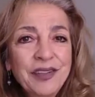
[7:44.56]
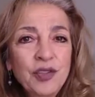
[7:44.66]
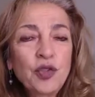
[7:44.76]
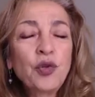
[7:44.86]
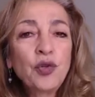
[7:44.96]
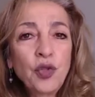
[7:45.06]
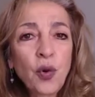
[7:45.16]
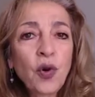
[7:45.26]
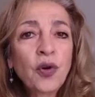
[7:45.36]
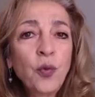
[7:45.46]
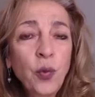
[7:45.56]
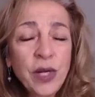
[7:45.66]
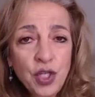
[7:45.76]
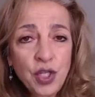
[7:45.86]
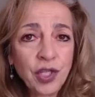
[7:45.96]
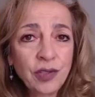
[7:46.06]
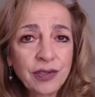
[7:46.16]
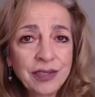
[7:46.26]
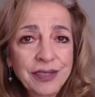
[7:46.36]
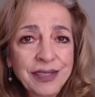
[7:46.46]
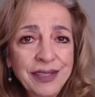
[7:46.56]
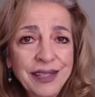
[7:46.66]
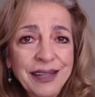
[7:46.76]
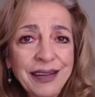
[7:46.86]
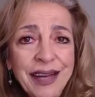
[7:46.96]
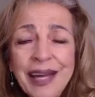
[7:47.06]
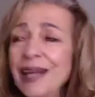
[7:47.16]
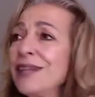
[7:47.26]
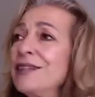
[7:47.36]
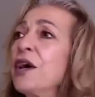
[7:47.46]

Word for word: to your windshield and